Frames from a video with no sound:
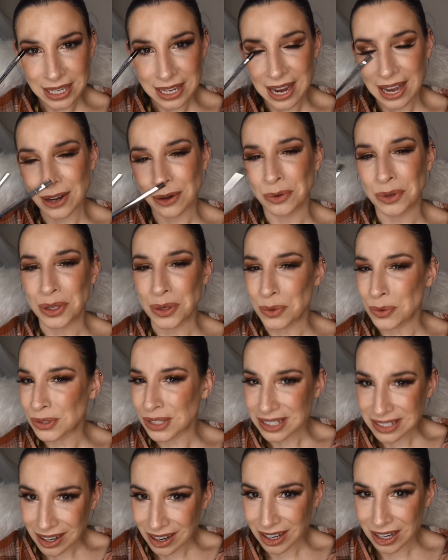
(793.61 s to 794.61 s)
I don't use a
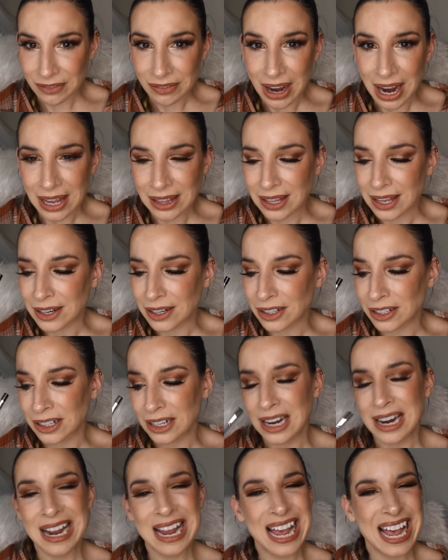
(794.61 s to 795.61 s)
ton of eyeliner,
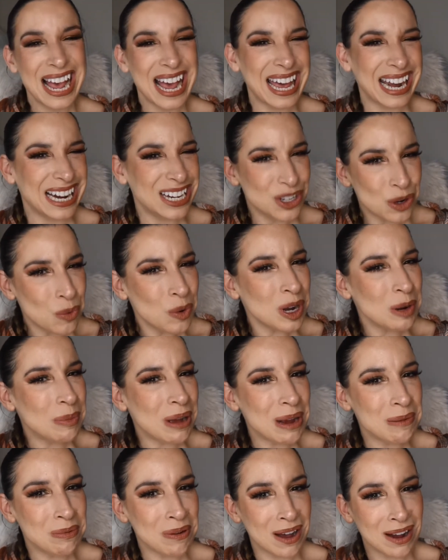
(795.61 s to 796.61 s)
and I don't want to buy
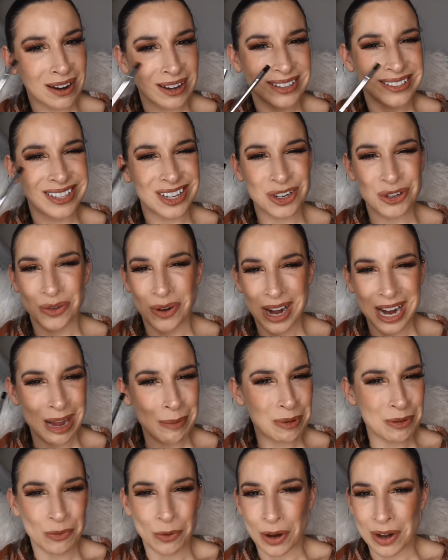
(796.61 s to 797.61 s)
products that dry out
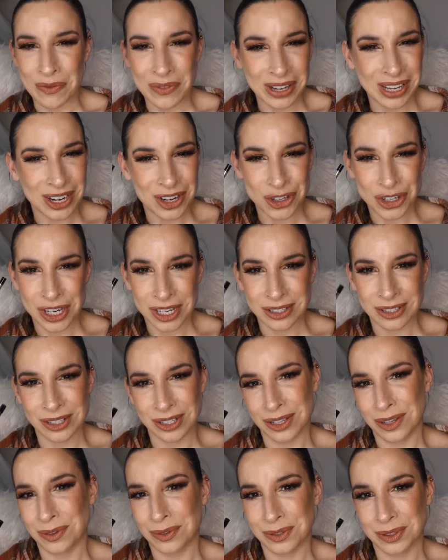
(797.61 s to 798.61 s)
before I even get a chance to
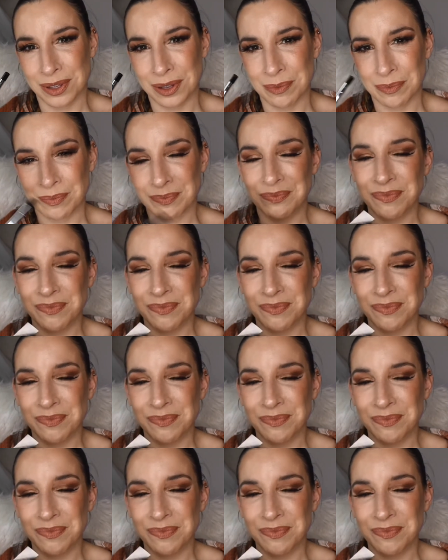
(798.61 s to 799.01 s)
use them.